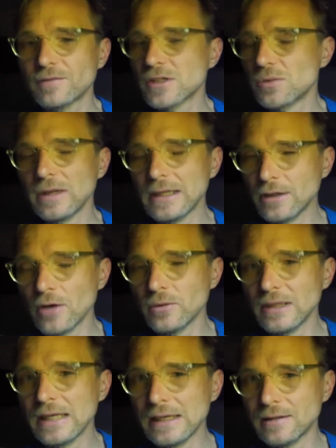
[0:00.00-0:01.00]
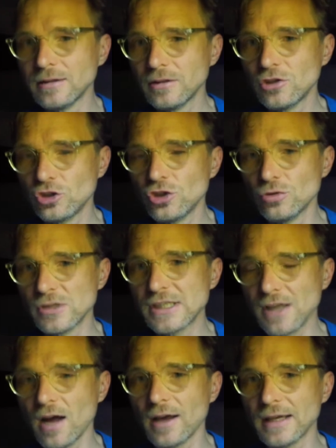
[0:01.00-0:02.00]
There's really no need to choose
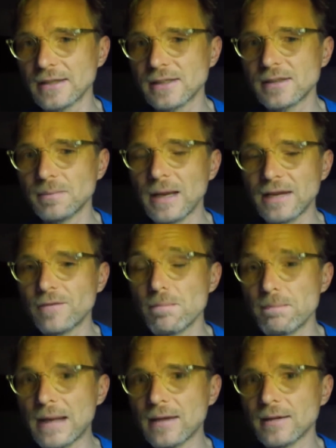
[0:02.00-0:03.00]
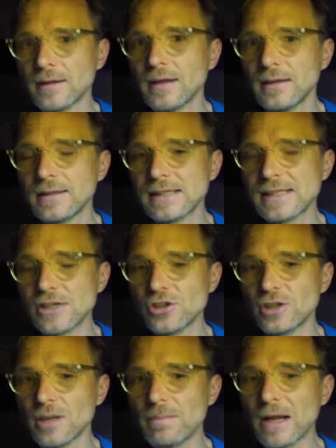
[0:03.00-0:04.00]
sides to make the bigger
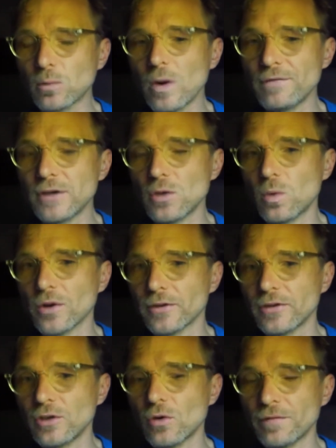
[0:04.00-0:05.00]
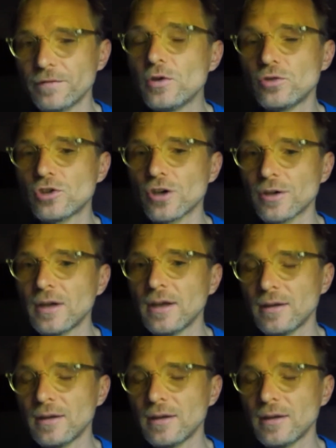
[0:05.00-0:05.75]
decision about whether you want your future